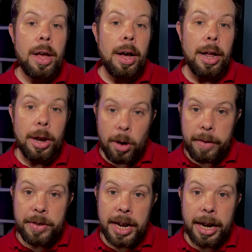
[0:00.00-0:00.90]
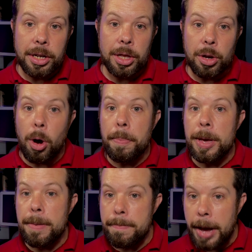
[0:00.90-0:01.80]
Uh, live text, the
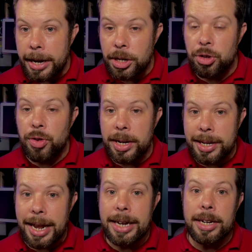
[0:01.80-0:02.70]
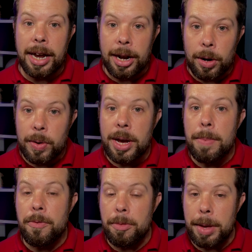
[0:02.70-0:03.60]
copy and paste, translate and
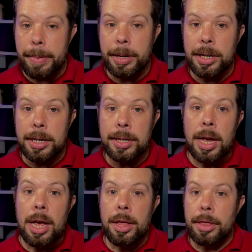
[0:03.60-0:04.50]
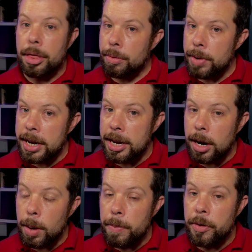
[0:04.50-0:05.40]
lookup from images, the three D
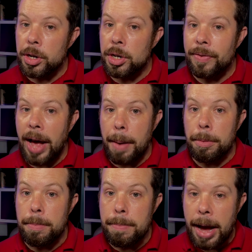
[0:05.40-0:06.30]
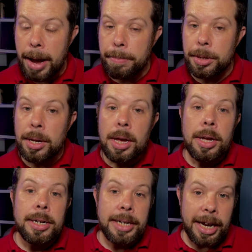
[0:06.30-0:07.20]
globe version of Apple Maps,
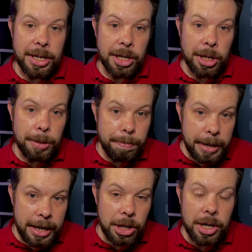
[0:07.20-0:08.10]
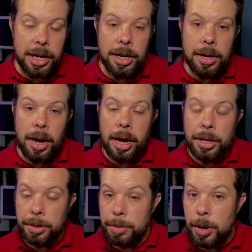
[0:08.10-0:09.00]
text-to-speech in uh,
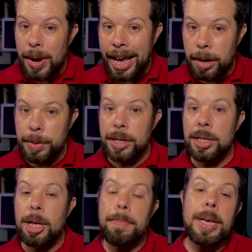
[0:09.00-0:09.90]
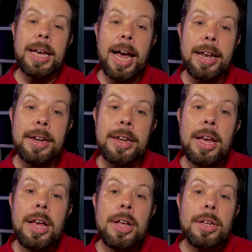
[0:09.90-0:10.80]
some new languages that are being added,
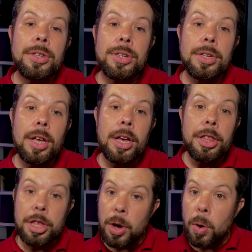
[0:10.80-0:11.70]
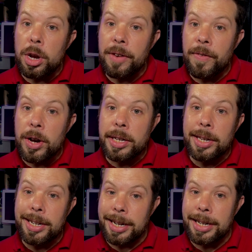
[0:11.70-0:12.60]
so, uh, the on-device
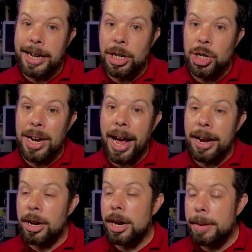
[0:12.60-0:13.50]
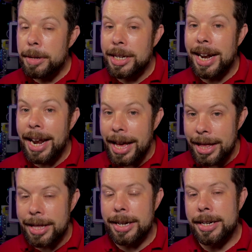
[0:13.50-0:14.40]
dictation and unlimited
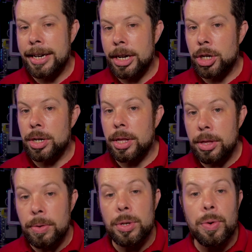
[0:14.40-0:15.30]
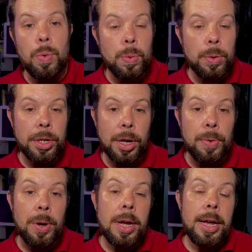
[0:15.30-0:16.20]
length dictation. Those are
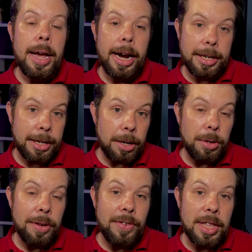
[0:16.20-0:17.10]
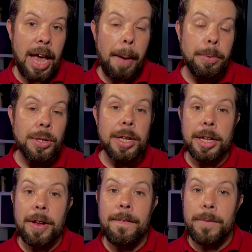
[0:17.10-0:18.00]
also exclusive to the Apple
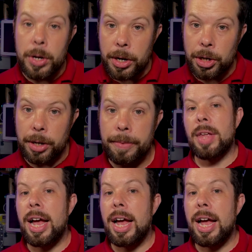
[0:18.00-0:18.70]
Silicon version.